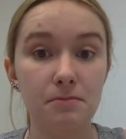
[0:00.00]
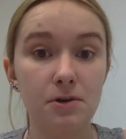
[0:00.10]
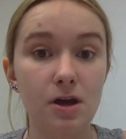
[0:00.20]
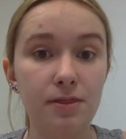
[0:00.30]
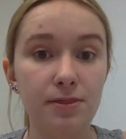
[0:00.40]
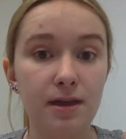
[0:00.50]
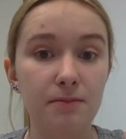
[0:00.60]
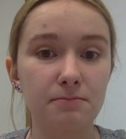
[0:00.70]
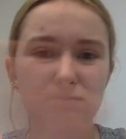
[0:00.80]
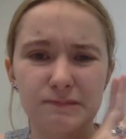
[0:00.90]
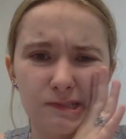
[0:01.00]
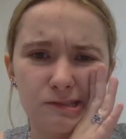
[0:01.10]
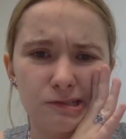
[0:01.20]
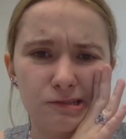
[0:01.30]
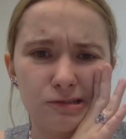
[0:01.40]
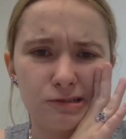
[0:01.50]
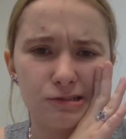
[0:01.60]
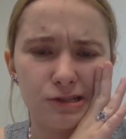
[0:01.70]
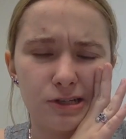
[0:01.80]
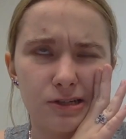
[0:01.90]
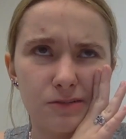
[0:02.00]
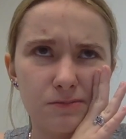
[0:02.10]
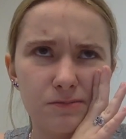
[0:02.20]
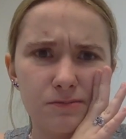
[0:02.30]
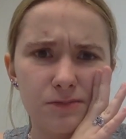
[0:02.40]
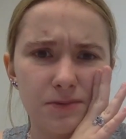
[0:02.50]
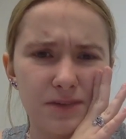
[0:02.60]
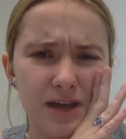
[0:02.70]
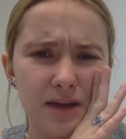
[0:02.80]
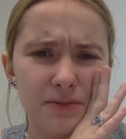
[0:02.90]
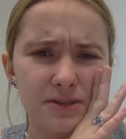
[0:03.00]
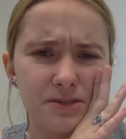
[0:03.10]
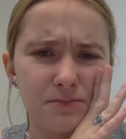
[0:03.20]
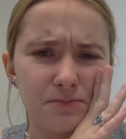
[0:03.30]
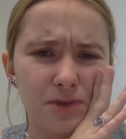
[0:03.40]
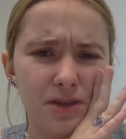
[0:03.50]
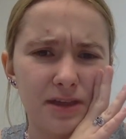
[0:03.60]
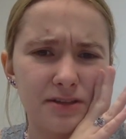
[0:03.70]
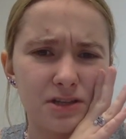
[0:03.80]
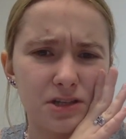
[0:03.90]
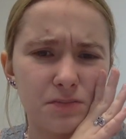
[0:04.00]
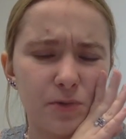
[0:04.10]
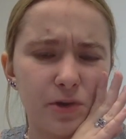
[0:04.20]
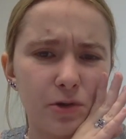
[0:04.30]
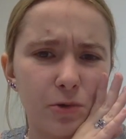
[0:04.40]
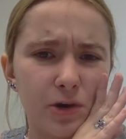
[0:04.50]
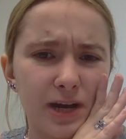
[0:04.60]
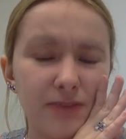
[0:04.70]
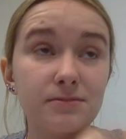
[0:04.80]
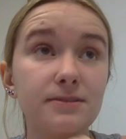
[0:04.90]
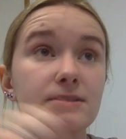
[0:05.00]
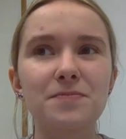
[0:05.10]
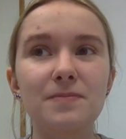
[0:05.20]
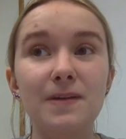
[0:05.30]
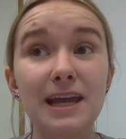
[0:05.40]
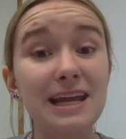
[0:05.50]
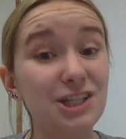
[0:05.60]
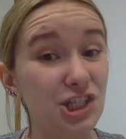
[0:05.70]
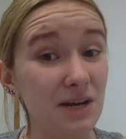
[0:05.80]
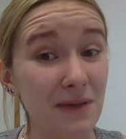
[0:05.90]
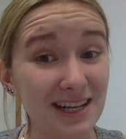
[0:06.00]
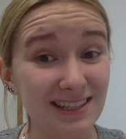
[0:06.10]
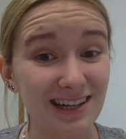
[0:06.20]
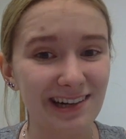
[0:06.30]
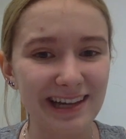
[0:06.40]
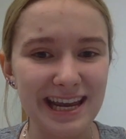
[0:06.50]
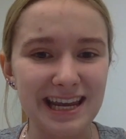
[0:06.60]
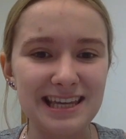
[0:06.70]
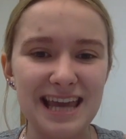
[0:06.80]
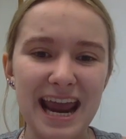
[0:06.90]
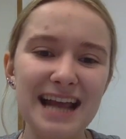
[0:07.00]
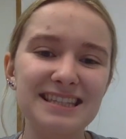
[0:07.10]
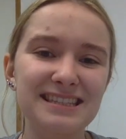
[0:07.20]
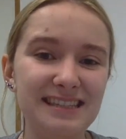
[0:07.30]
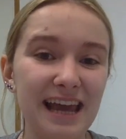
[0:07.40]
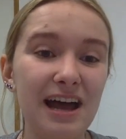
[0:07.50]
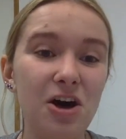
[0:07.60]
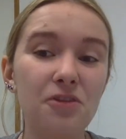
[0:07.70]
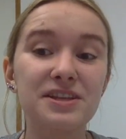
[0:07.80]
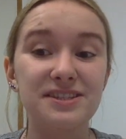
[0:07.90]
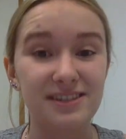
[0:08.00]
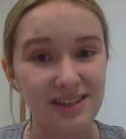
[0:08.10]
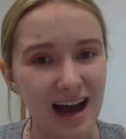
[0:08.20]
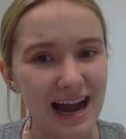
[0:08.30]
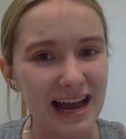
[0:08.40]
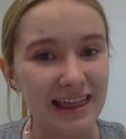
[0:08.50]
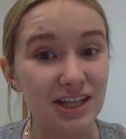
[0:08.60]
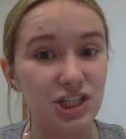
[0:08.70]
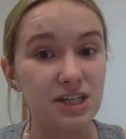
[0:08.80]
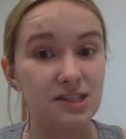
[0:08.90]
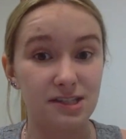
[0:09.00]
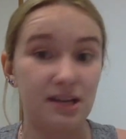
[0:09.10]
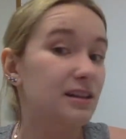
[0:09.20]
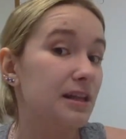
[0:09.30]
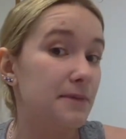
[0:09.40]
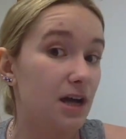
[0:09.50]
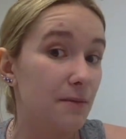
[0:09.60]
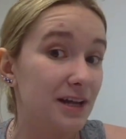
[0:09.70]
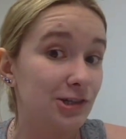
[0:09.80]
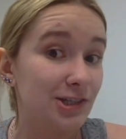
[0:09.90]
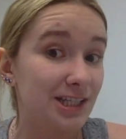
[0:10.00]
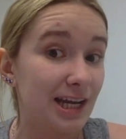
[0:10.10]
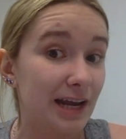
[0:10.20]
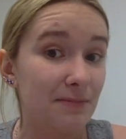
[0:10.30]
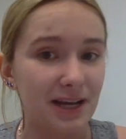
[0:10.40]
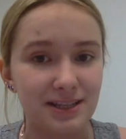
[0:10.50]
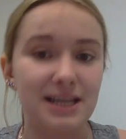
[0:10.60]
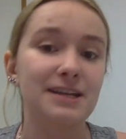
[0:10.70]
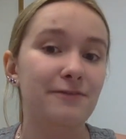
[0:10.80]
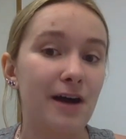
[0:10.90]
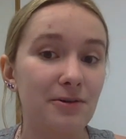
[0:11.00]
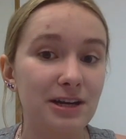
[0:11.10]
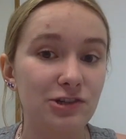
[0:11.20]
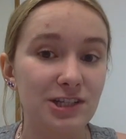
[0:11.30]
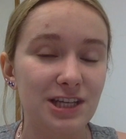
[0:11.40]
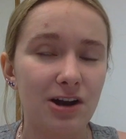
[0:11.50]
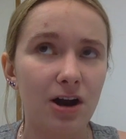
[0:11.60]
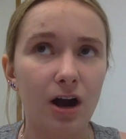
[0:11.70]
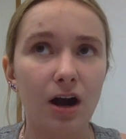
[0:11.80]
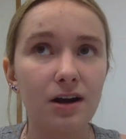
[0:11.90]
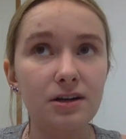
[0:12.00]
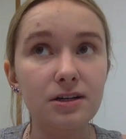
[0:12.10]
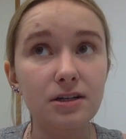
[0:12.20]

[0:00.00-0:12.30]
nothing until there's uh, something happens, but that's a spoiler warning he, she basically can't tell this guy that she's suddenly become interested in because he found interest in her